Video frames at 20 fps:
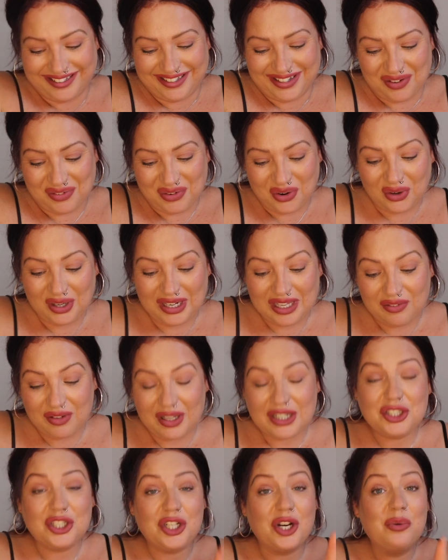I've got to leave.
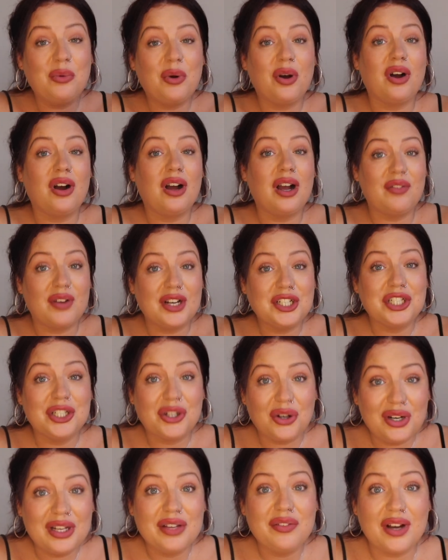Do you know what? I've actually
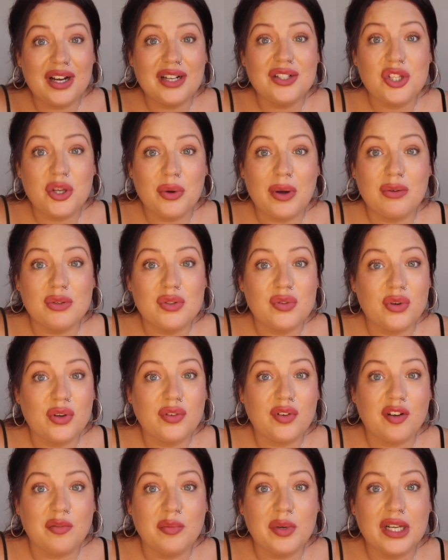got to leave out in 2 hours
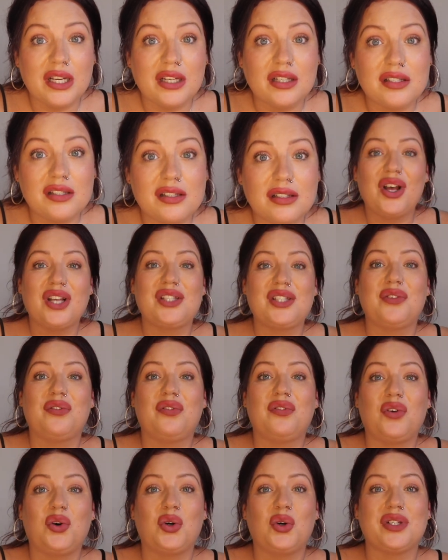45 minutes. First of
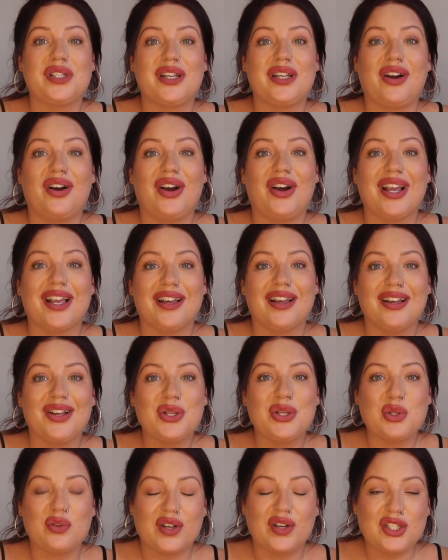four tonight.
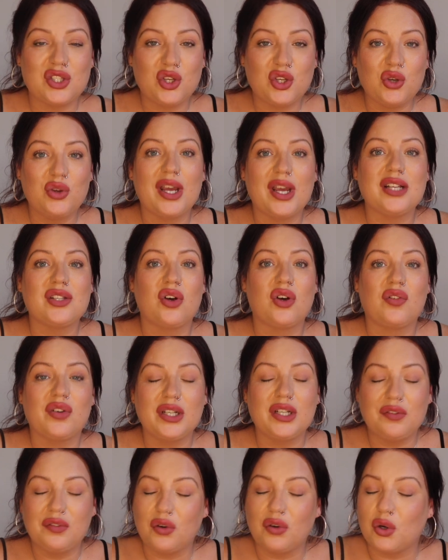So I've had 2 days off. I
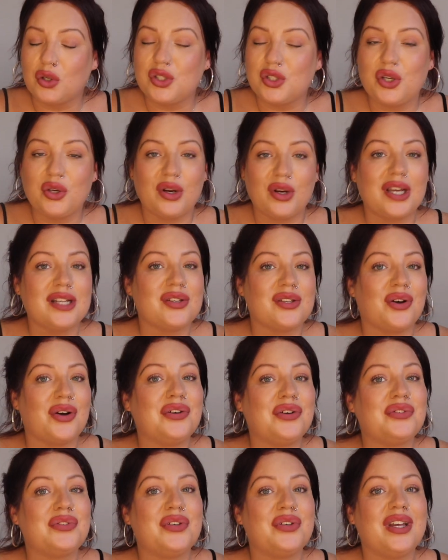did four, 2 days
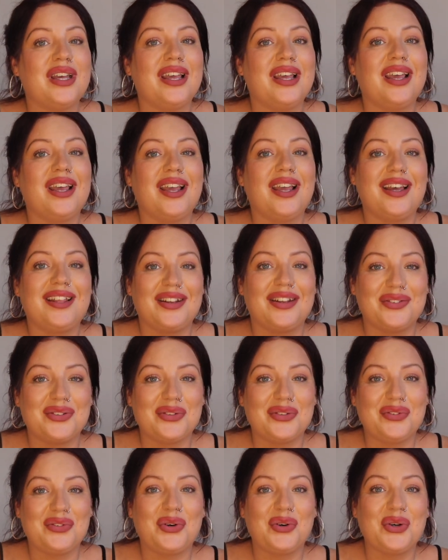off. And then I've
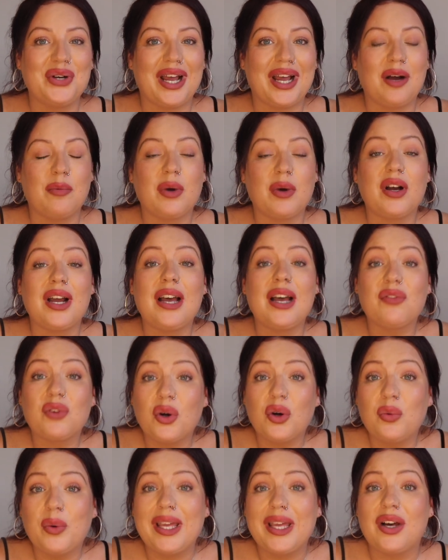got four now. But I have got
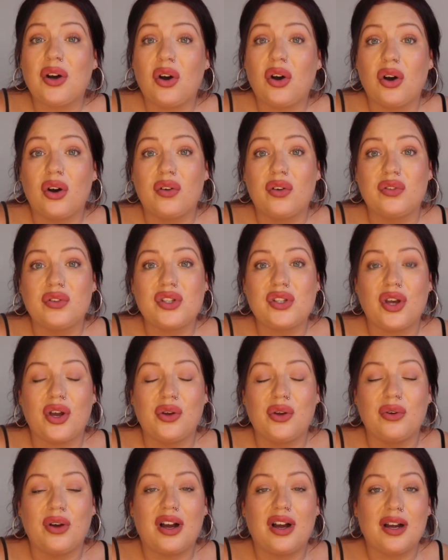a week off,
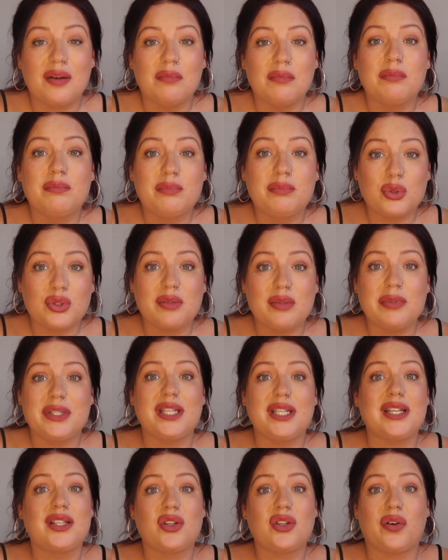so I'm buzzing my
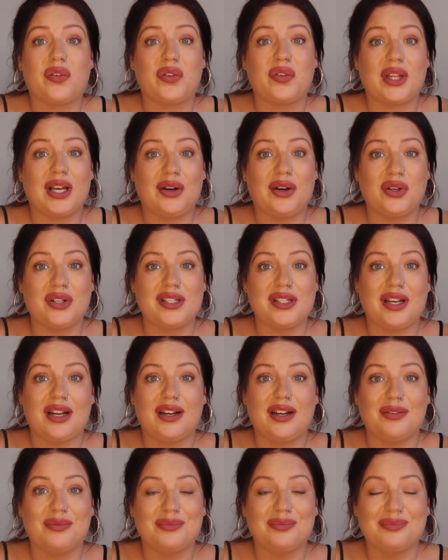tits off for that,
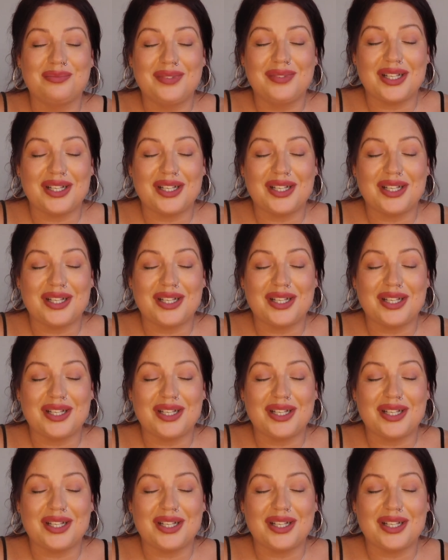honestly.